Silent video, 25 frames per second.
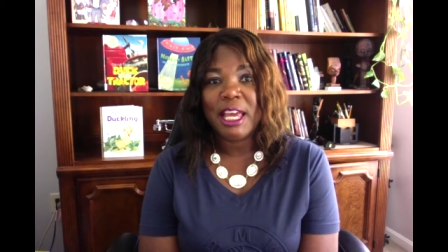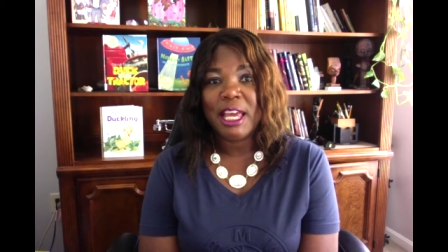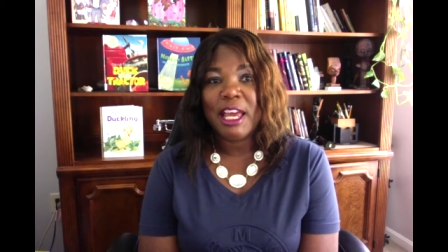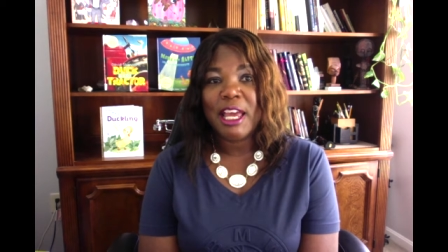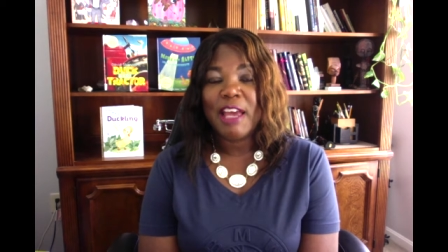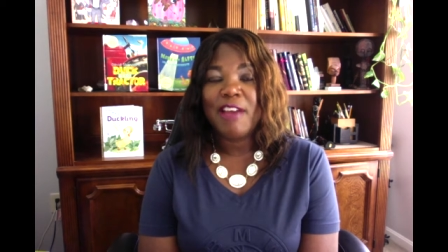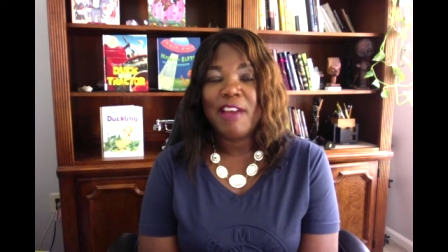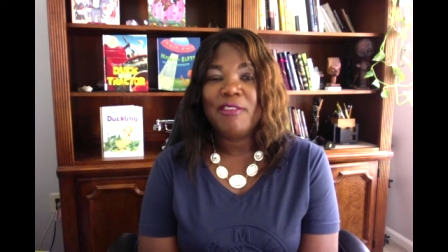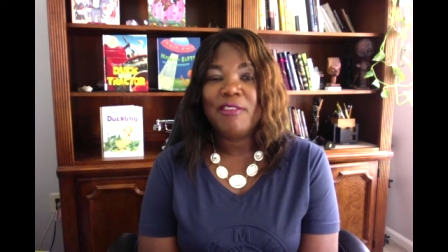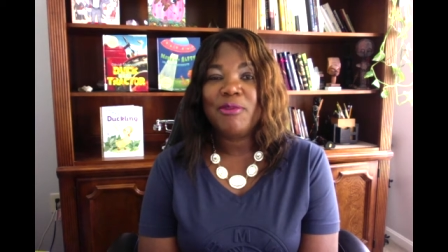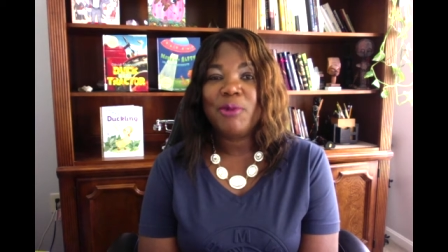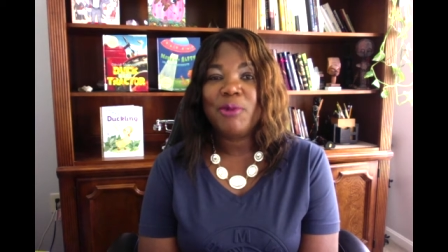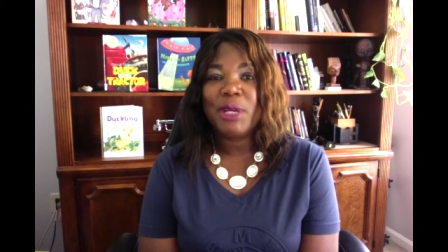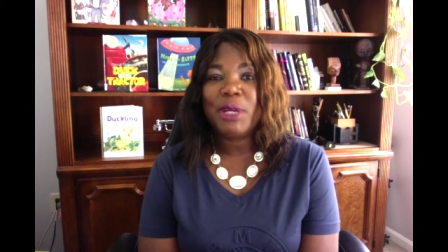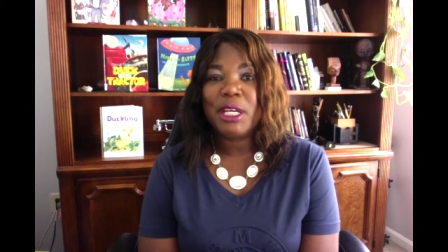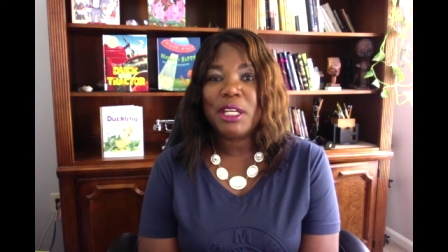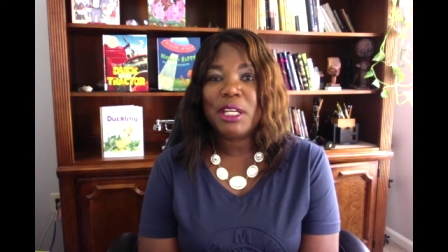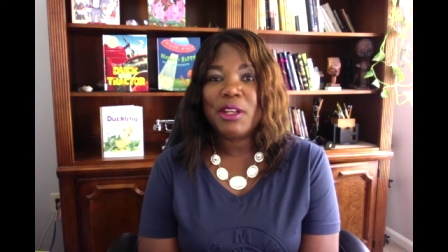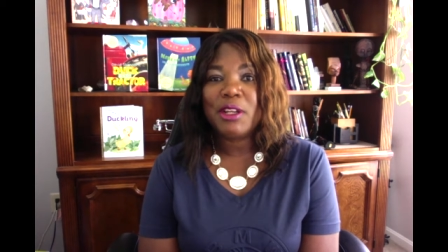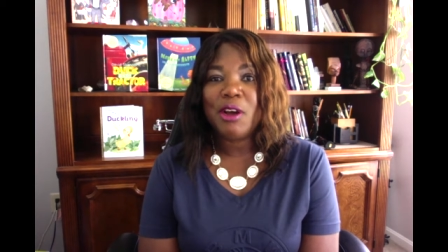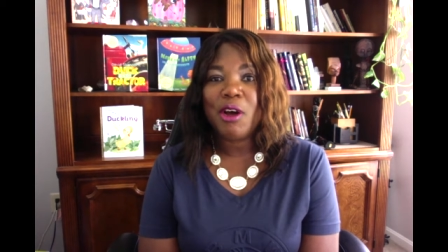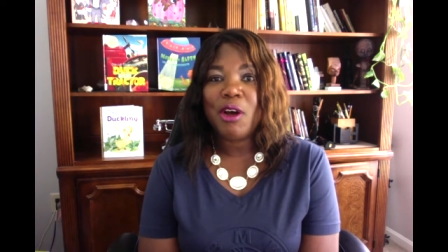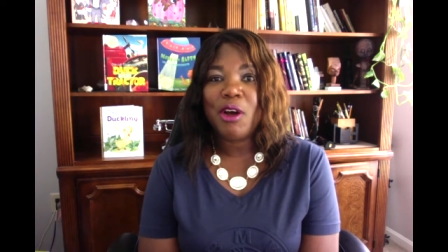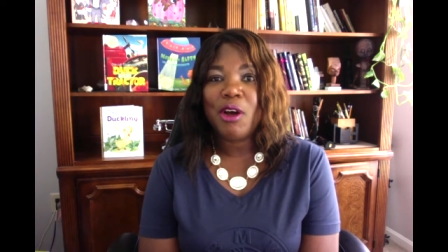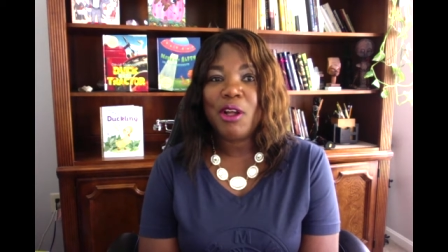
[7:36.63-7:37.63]
if we can
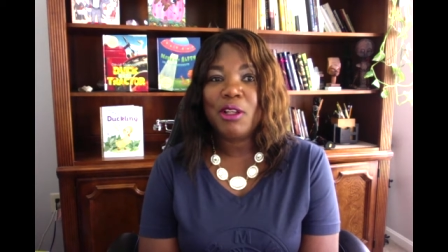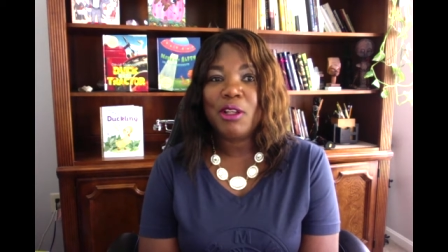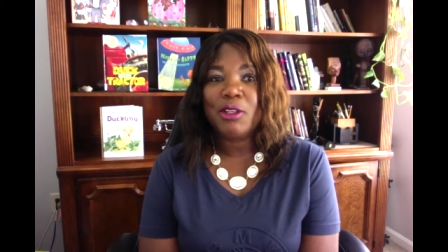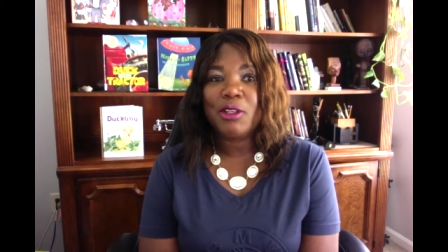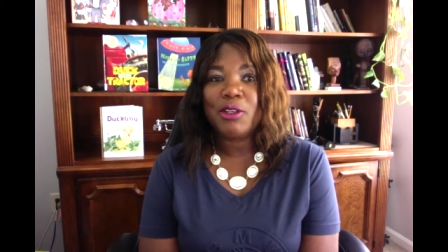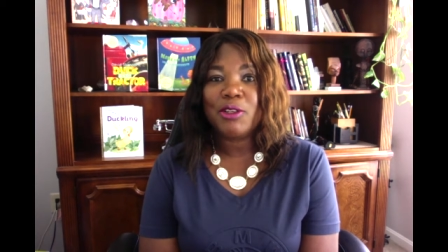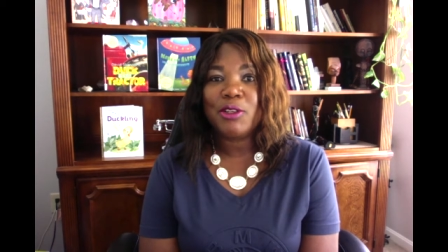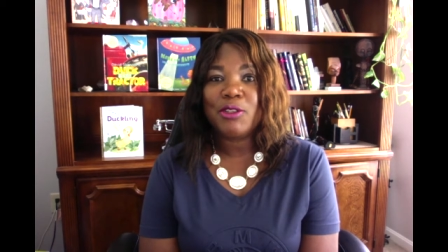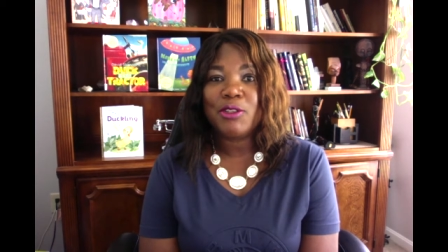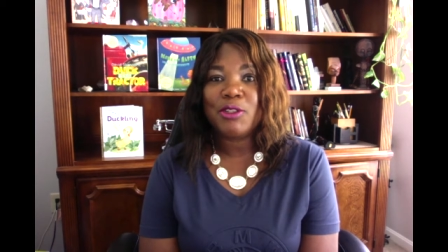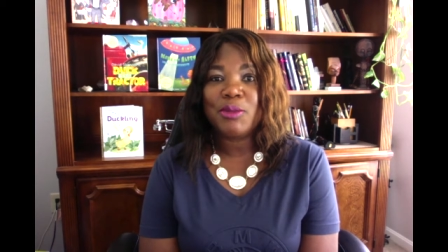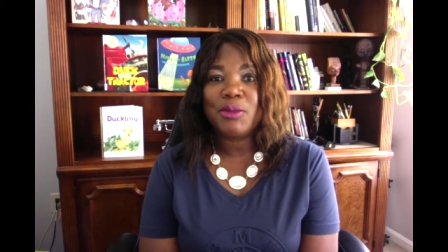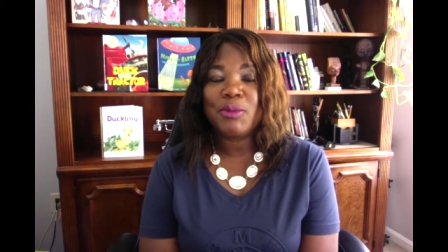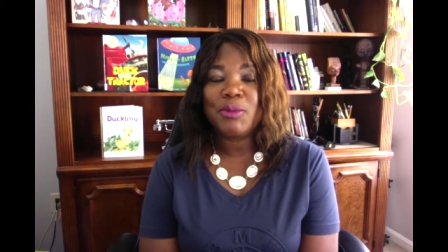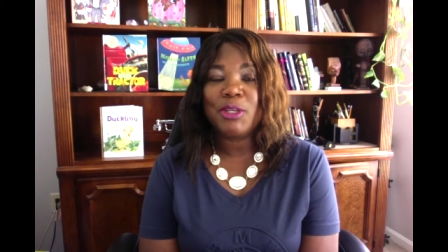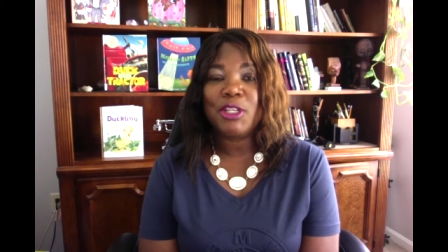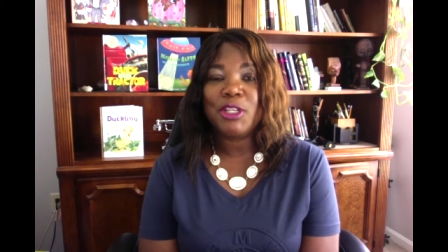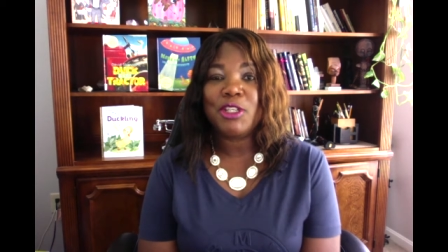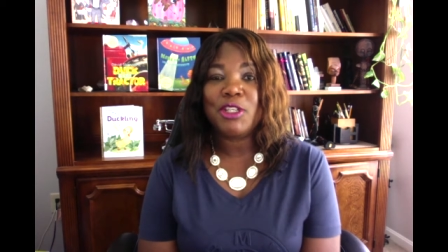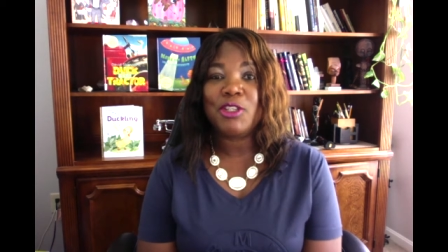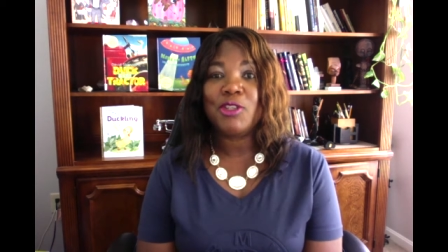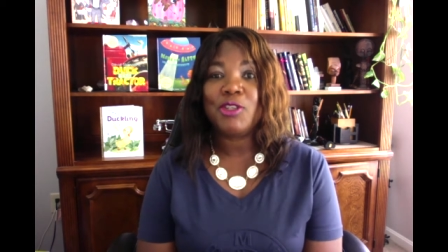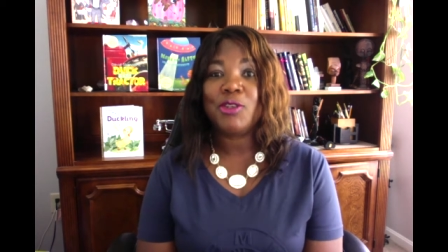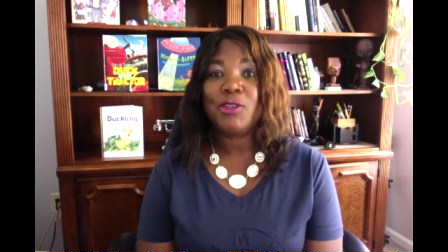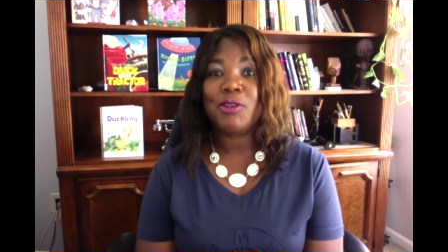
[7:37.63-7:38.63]
all learn to be
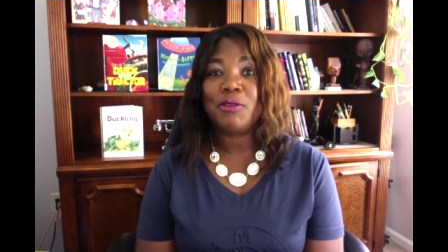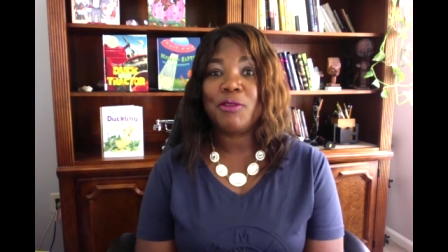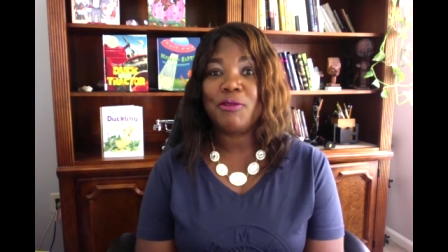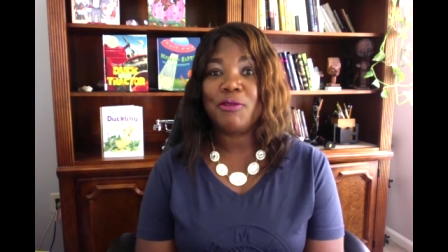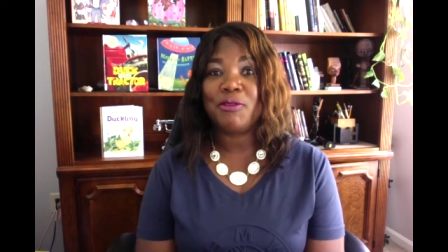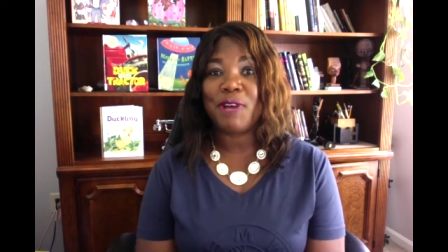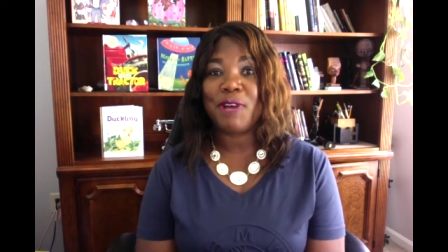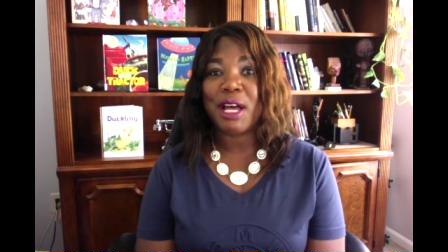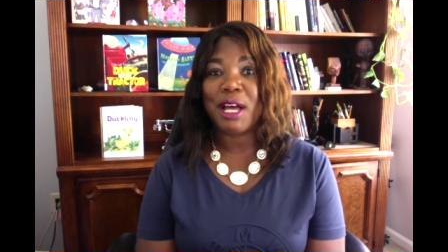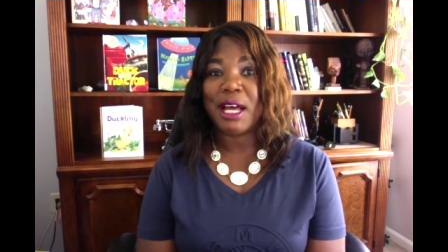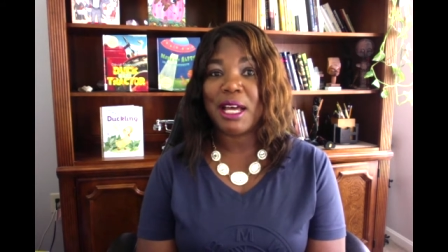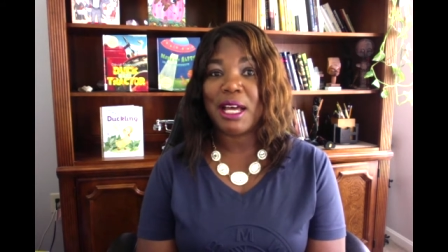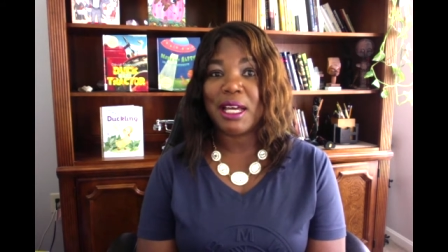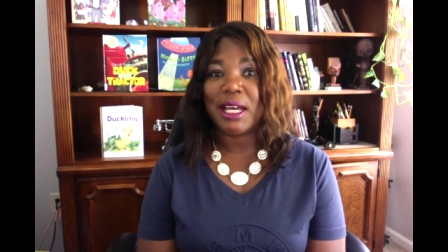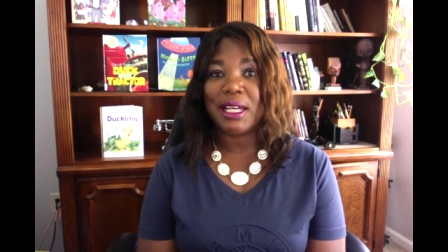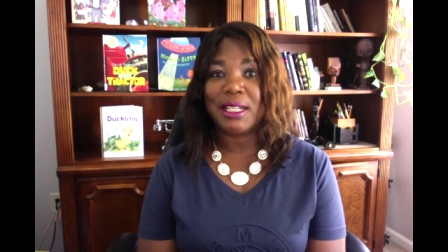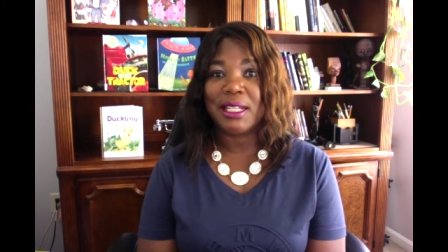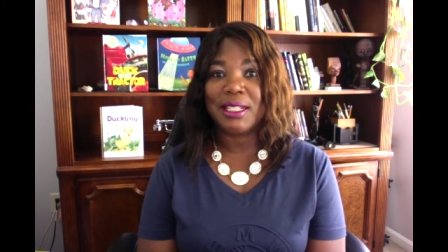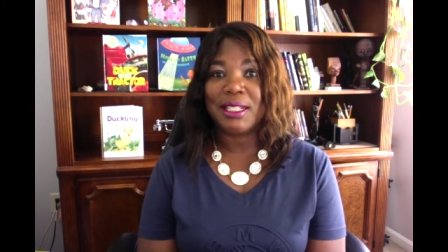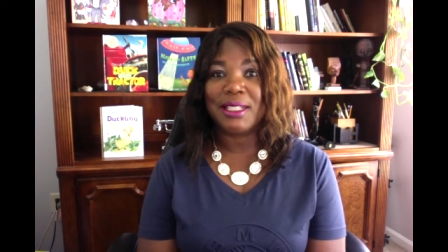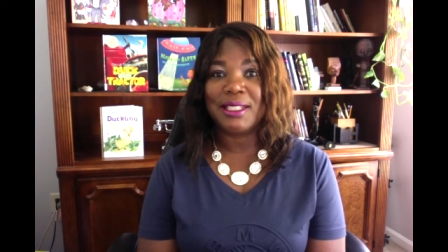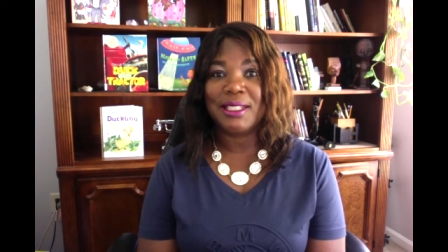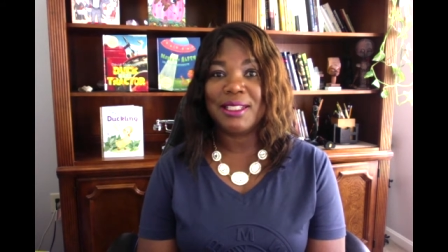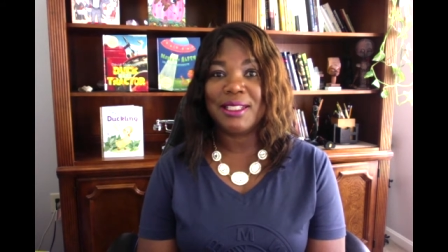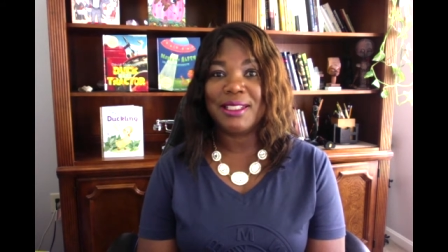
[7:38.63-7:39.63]

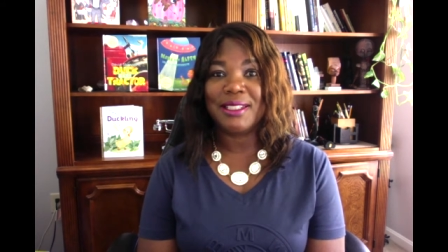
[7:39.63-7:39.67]
unified